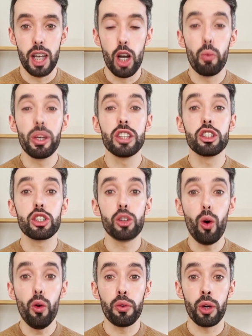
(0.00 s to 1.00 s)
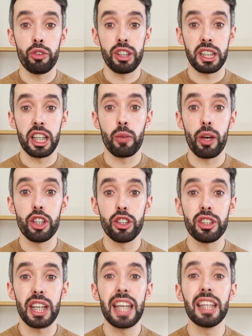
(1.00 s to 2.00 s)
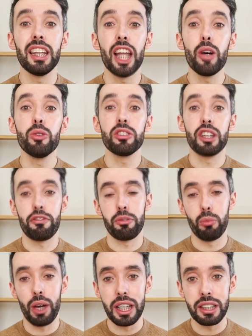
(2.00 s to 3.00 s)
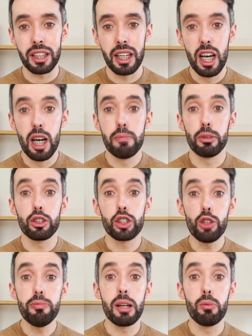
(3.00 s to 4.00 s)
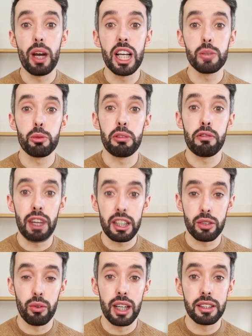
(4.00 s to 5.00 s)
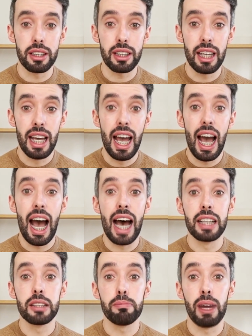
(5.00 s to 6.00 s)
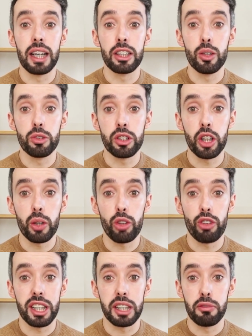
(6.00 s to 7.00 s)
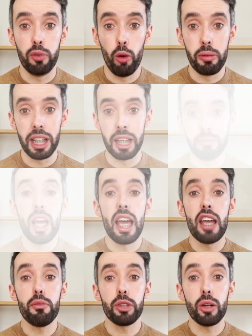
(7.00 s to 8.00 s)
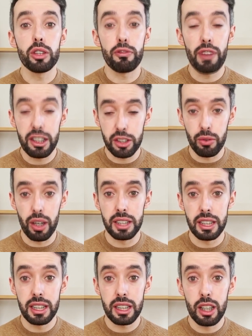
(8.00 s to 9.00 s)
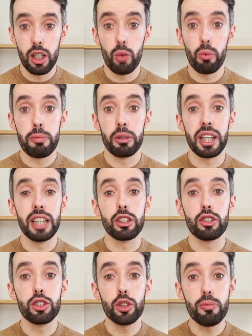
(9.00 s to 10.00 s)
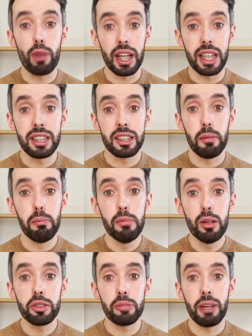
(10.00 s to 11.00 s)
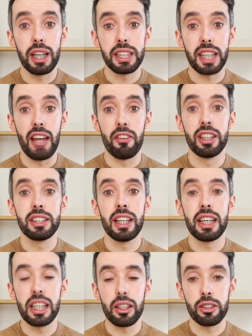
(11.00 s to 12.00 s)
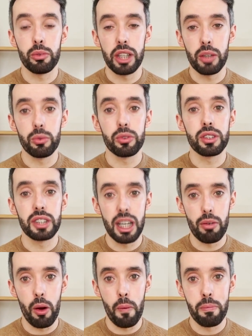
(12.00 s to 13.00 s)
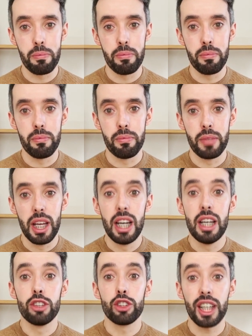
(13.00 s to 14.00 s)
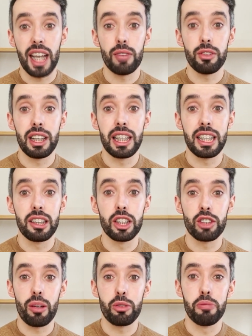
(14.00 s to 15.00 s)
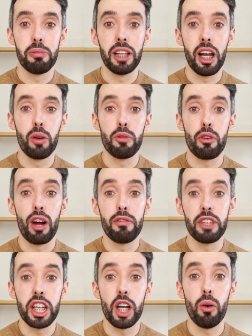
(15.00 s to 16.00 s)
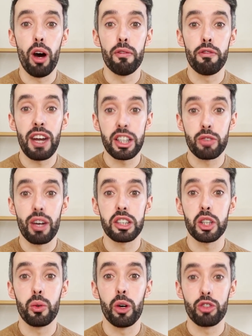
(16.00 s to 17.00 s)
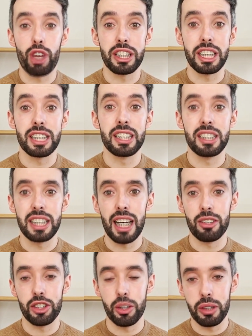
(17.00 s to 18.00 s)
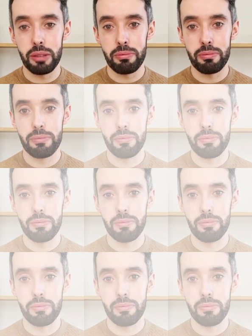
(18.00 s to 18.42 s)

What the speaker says: We can solve quadratic equations in loads of different ways, but two main ways would be factorising and by using the quadratic formula. If we're going to factorise it, we put it into two brackets that multiply together to equal zero. Check out the link in the description below for our video on factorising quadratics to see how to do it.